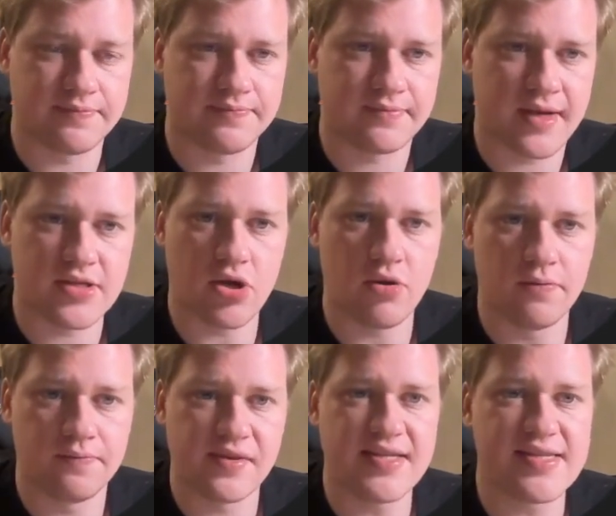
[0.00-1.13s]
So
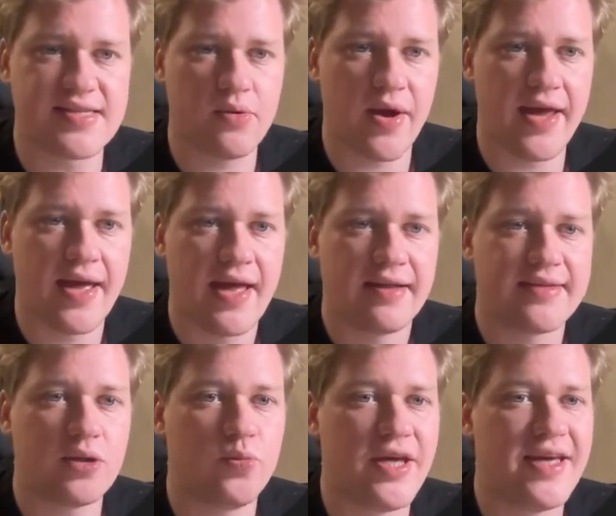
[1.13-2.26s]
this is the way that
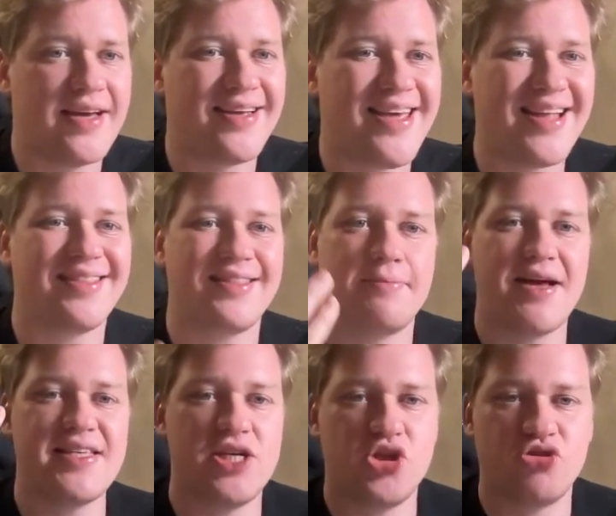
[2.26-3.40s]
we get the
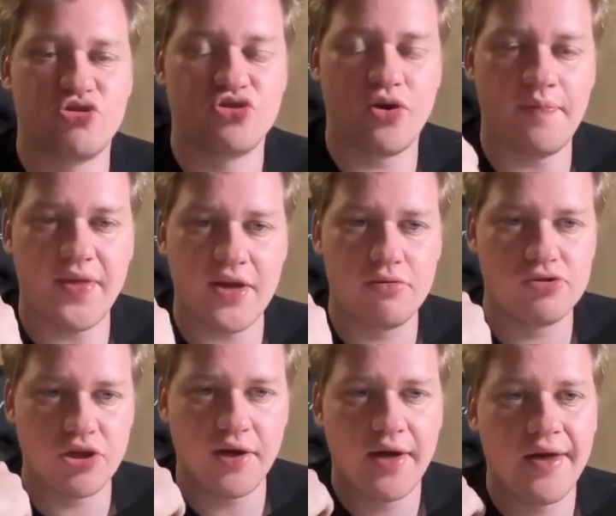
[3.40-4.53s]
message from the
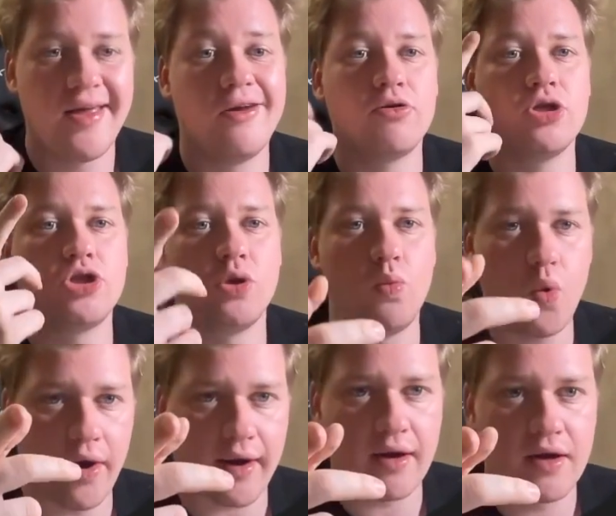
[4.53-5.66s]
user in order to
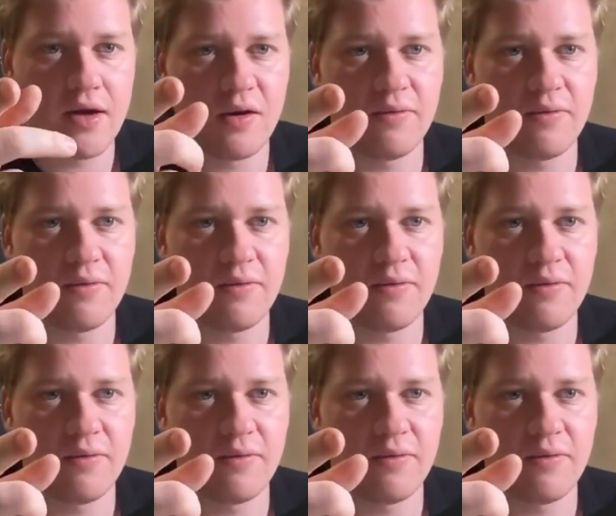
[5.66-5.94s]
work with